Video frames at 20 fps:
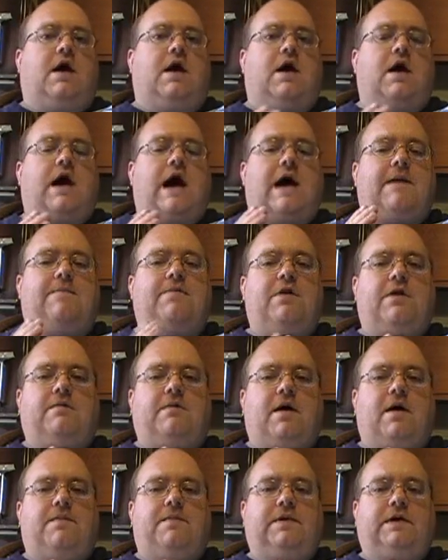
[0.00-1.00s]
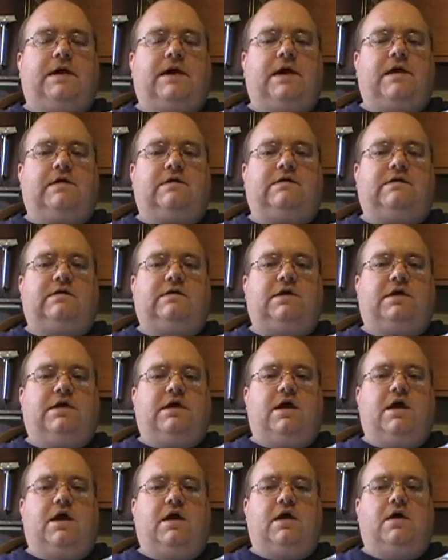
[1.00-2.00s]
I put them up against
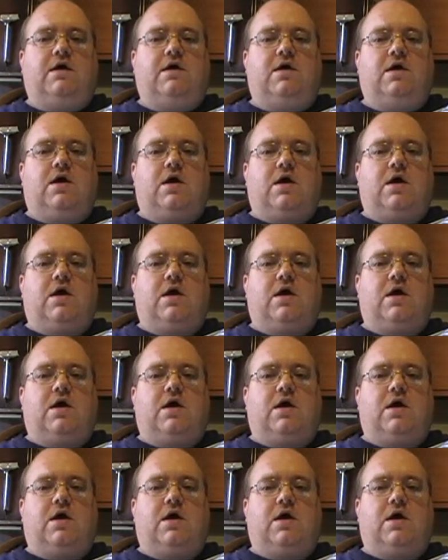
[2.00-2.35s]
the